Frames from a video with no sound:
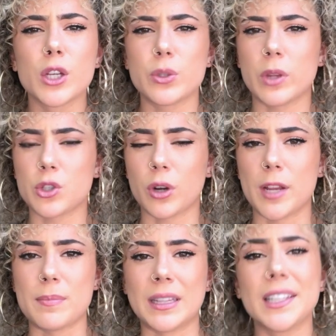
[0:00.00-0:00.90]
Do they try
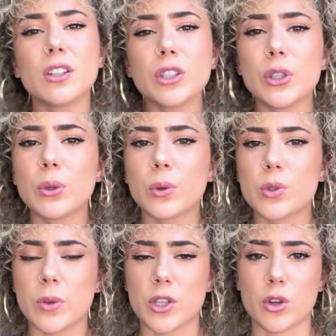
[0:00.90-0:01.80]
and belittle you?
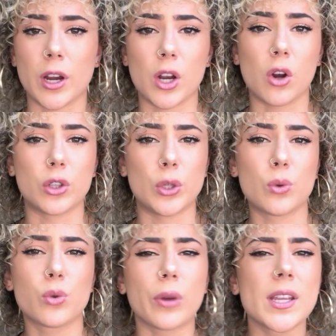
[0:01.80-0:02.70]
Do they try and call you
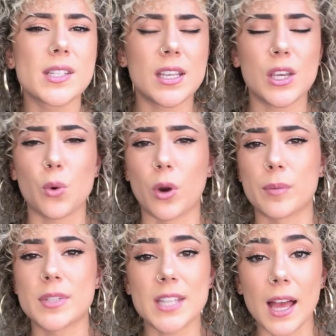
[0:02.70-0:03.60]
crazy or
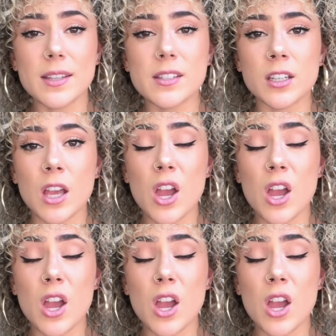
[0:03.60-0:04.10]
obsessed?